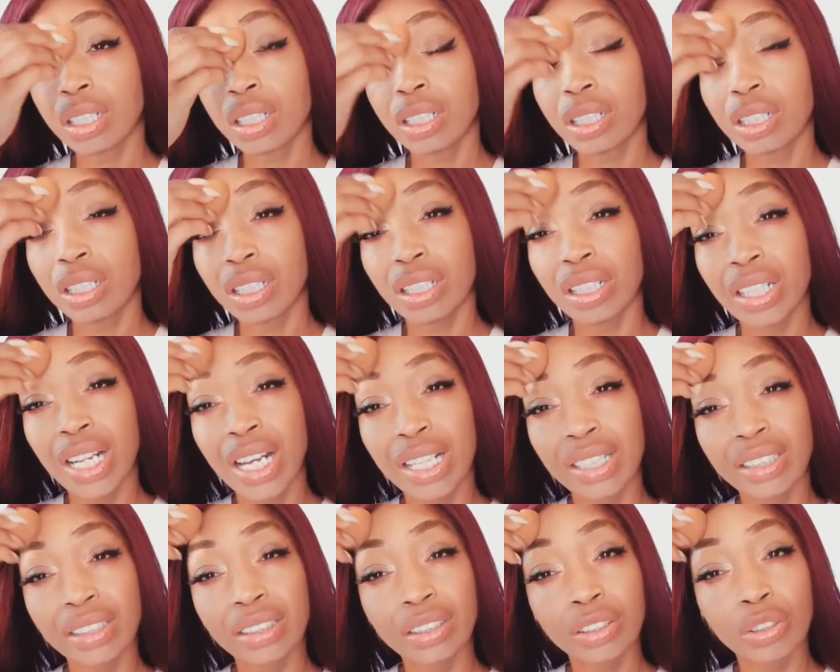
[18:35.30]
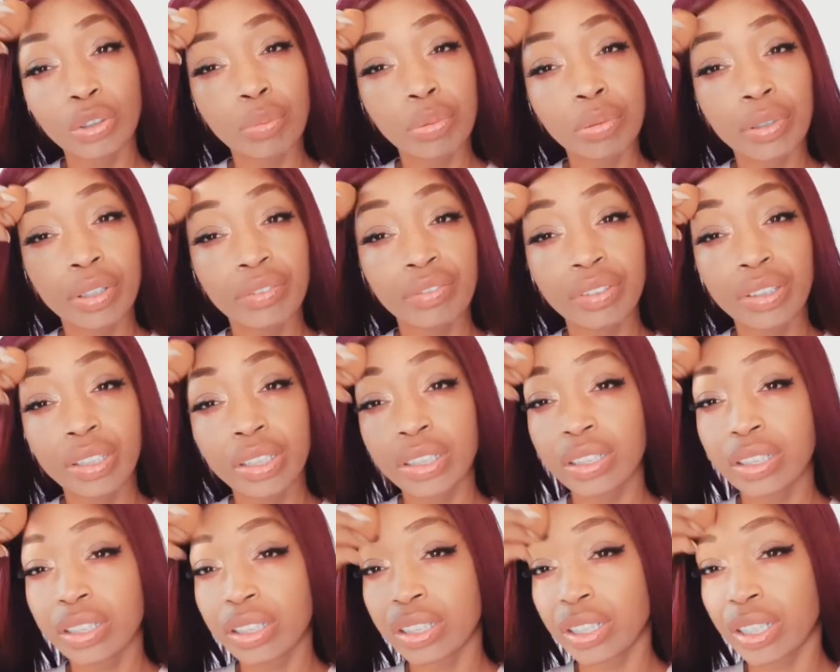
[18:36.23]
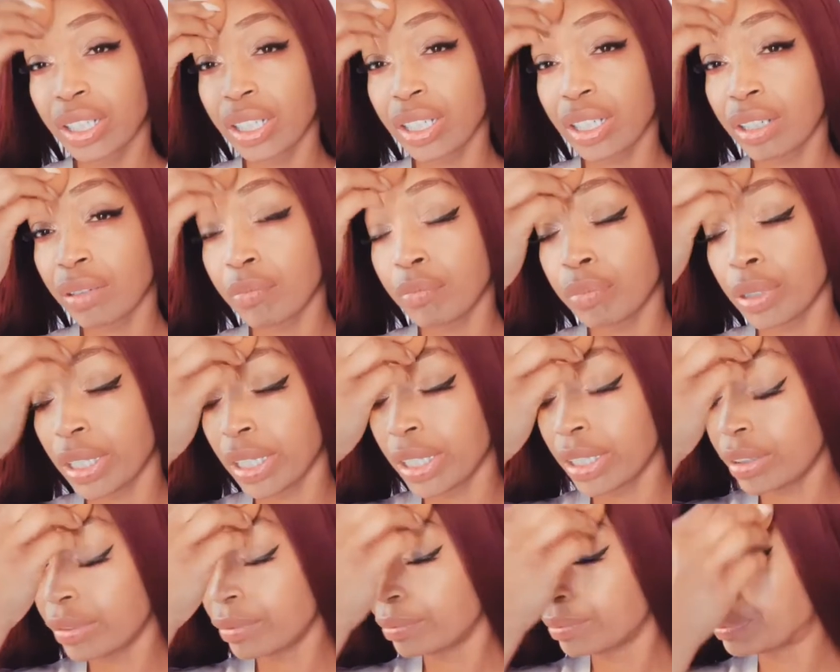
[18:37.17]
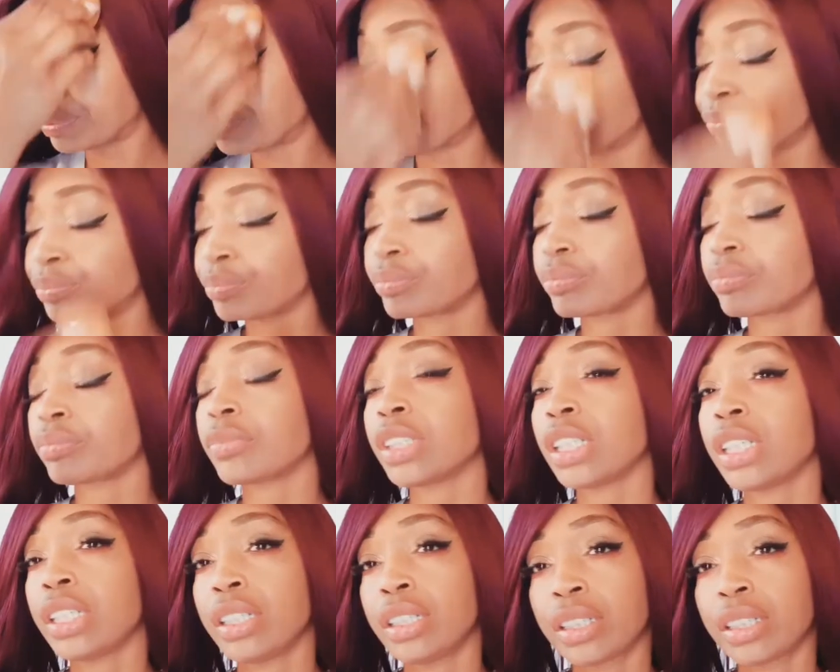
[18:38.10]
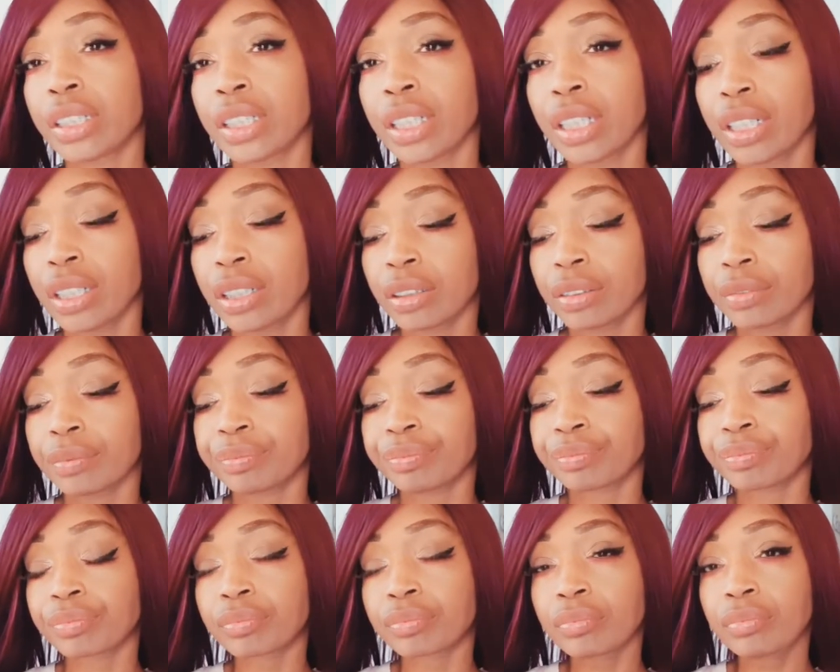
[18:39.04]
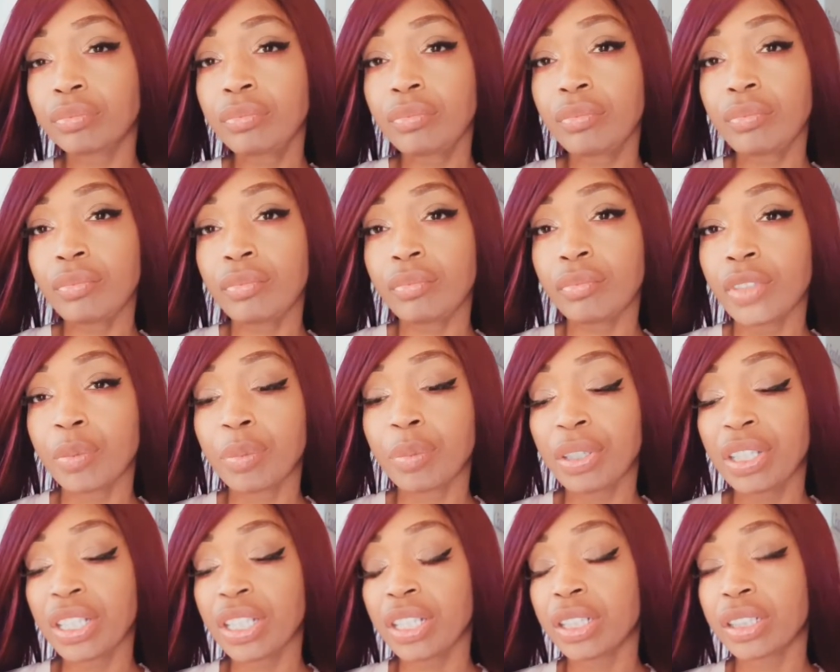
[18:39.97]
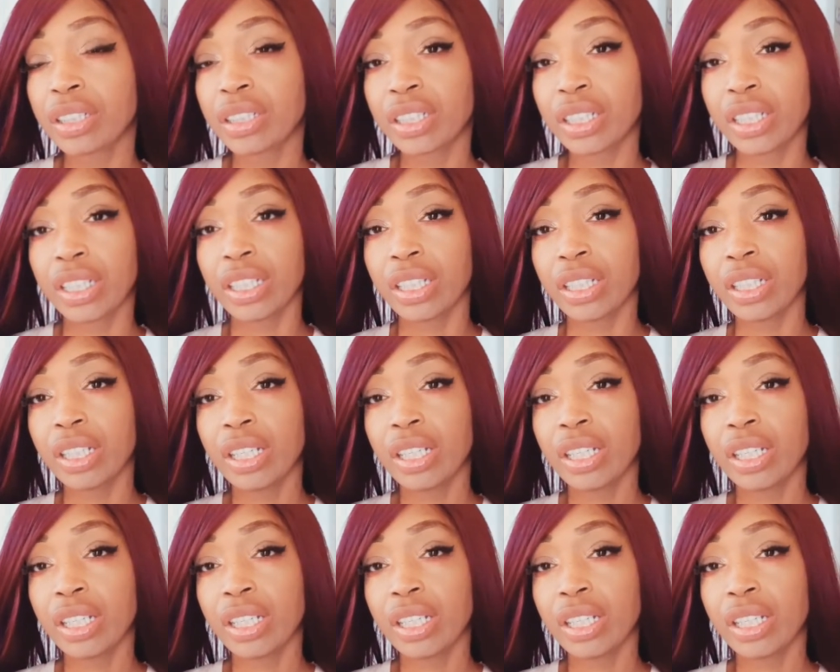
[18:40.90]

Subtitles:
not so privileged, but he said because he